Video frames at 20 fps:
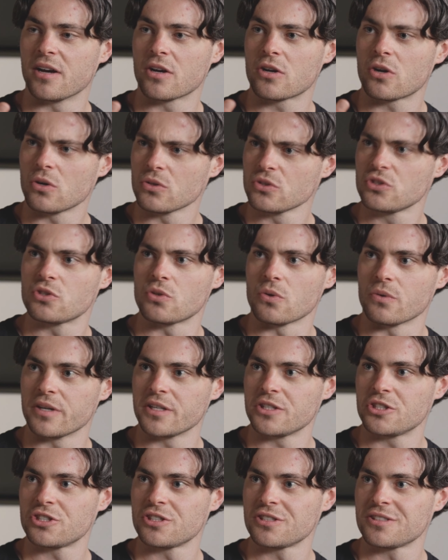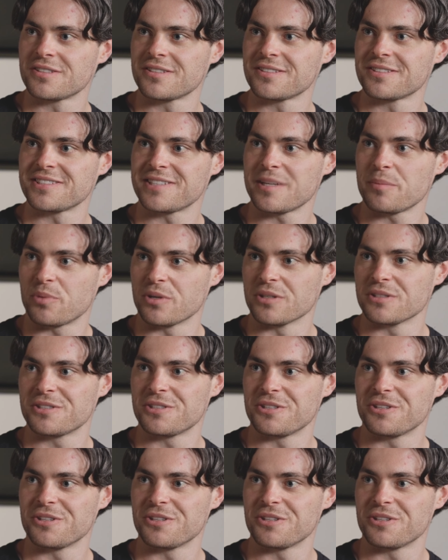cold storage separate.